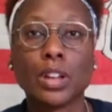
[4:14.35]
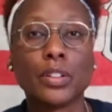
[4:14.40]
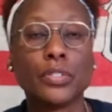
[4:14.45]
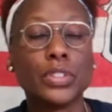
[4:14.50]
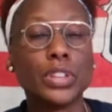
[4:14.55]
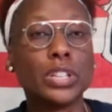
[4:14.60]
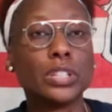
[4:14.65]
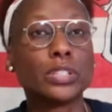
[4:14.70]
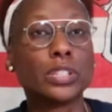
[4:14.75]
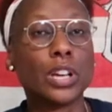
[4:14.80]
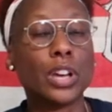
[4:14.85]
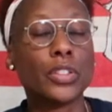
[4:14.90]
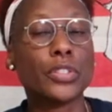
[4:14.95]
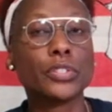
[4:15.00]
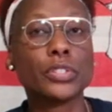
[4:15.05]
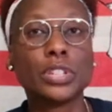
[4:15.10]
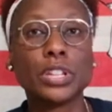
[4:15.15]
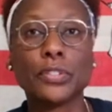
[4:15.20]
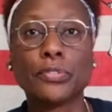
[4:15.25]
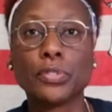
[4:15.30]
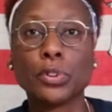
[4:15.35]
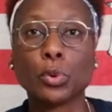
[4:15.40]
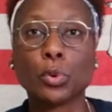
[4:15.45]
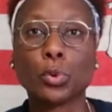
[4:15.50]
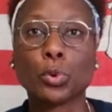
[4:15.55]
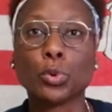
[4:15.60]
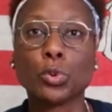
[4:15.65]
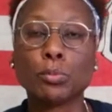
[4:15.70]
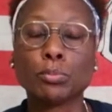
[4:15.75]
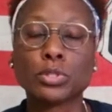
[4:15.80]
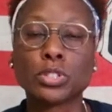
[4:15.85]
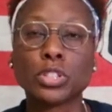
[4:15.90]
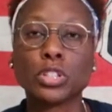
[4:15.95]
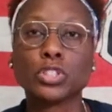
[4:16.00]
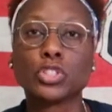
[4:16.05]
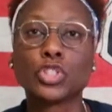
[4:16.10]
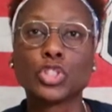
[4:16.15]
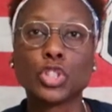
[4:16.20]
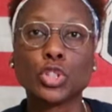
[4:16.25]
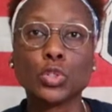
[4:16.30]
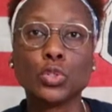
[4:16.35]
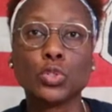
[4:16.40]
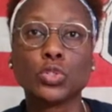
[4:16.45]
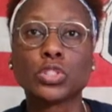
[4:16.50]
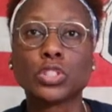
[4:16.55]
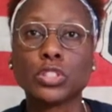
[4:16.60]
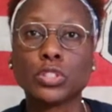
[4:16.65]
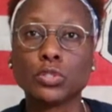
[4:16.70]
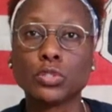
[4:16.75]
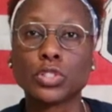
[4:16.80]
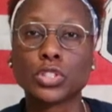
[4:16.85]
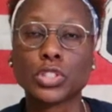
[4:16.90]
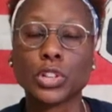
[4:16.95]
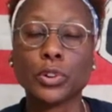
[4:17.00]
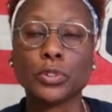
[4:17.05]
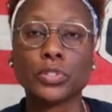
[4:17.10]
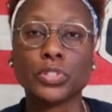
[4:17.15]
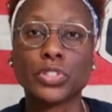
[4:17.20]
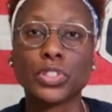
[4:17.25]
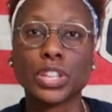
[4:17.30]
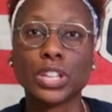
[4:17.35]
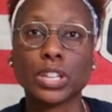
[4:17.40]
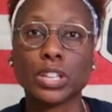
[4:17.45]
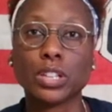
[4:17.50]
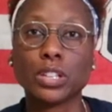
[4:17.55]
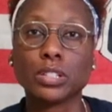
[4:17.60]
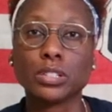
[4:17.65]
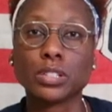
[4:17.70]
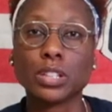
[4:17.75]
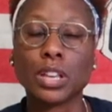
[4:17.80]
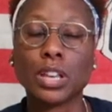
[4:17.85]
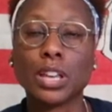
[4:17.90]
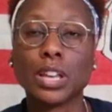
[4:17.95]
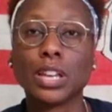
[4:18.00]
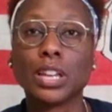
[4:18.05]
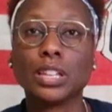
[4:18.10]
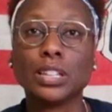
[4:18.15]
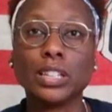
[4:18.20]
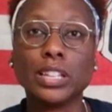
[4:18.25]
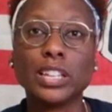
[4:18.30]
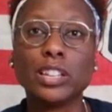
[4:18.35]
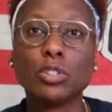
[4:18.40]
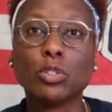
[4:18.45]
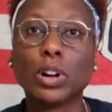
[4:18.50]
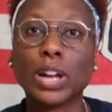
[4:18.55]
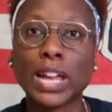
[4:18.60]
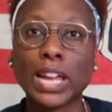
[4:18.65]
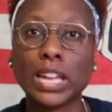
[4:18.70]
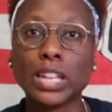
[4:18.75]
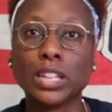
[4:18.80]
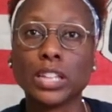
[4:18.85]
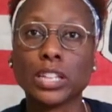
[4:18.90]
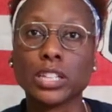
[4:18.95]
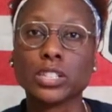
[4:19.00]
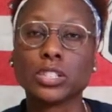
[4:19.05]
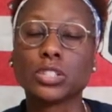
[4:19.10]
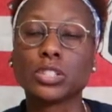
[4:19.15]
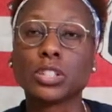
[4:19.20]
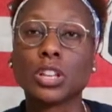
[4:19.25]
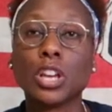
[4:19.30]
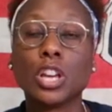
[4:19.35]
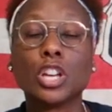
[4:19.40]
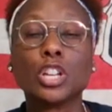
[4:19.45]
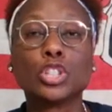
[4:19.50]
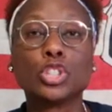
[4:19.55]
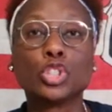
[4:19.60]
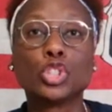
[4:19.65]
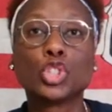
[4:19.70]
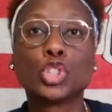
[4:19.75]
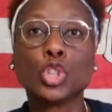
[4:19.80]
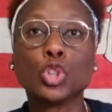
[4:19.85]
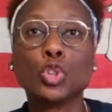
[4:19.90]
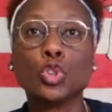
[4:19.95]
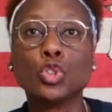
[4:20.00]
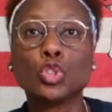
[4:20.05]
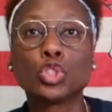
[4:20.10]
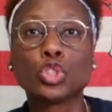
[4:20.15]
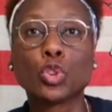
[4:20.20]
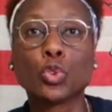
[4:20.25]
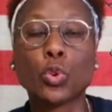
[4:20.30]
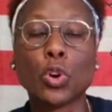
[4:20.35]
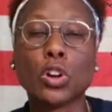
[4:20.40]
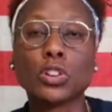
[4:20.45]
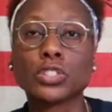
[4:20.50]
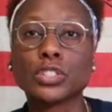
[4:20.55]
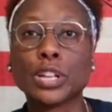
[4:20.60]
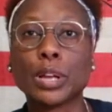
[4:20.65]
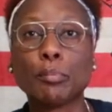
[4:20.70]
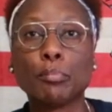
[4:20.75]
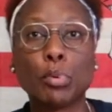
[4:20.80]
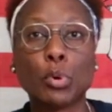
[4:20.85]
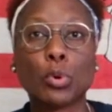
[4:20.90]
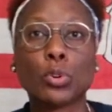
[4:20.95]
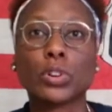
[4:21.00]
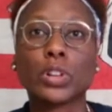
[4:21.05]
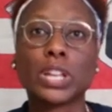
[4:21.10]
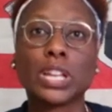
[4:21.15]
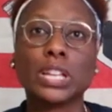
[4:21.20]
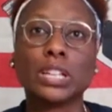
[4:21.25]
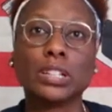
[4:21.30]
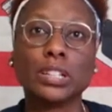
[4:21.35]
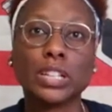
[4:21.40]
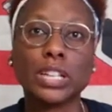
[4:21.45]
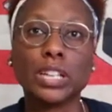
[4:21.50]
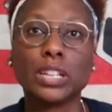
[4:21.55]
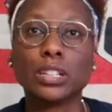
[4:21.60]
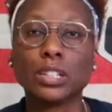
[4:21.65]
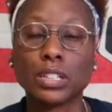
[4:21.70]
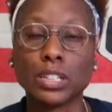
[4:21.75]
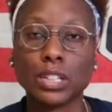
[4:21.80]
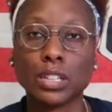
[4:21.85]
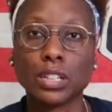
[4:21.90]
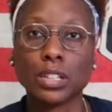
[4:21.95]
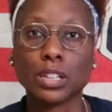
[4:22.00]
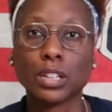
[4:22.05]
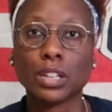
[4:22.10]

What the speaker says: These other different groups choose to do certain things. Illegal aliens choose to cross that border illegally.